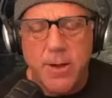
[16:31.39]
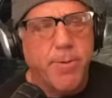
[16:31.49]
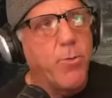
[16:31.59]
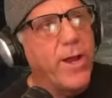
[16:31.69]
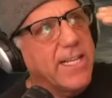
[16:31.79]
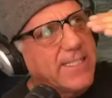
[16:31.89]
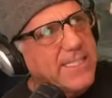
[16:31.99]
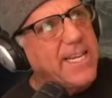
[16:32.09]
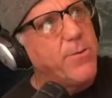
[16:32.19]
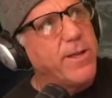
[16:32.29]
but we can
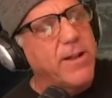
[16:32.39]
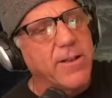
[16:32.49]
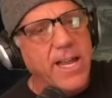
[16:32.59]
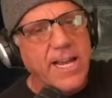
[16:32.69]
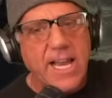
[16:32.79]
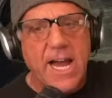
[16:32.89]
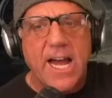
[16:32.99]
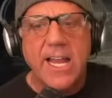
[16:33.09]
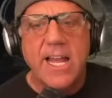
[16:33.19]
see it with our naked eye.